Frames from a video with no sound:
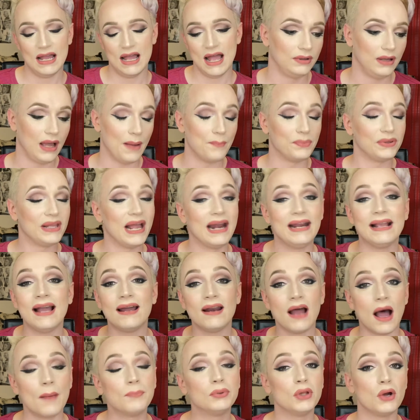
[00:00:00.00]
I'm planning on
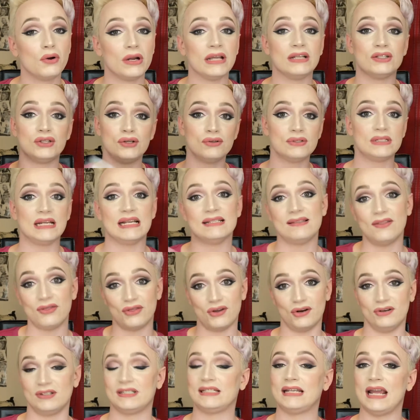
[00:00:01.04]
uploading Tuesdays and
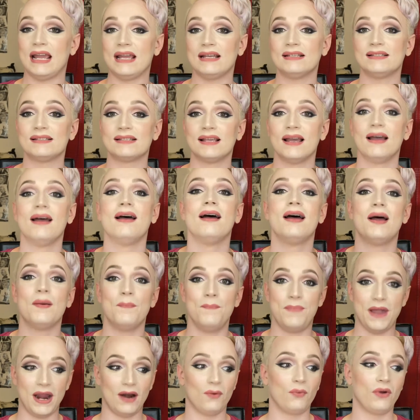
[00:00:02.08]
Thursdays.
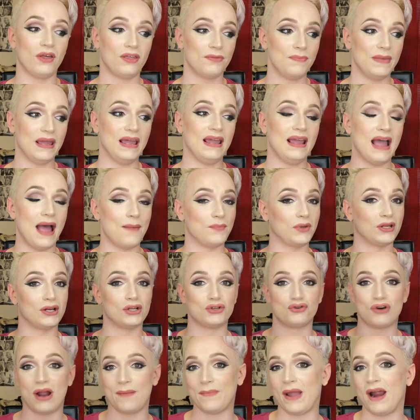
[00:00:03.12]
Bear with me. I'm going to
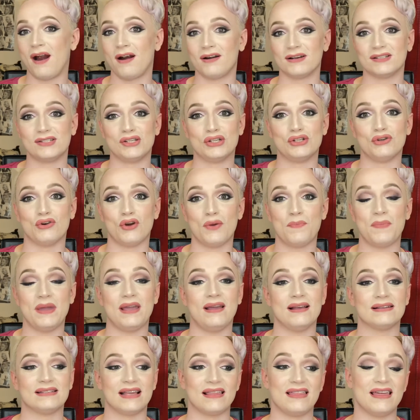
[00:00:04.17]
try my hardest to do it
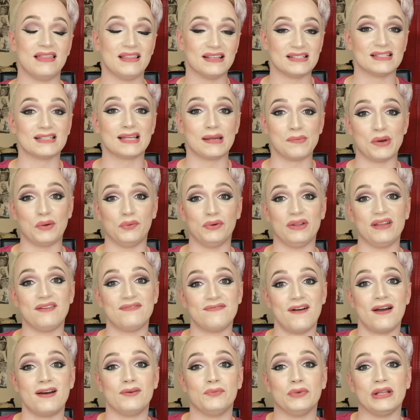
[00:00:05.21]
because I think this is going to be really fun
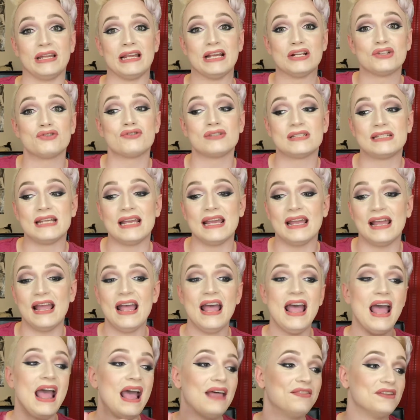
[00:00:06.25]
and really interesting.
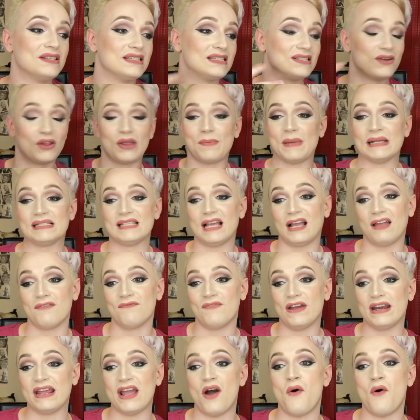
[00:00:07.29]
This is only my second video and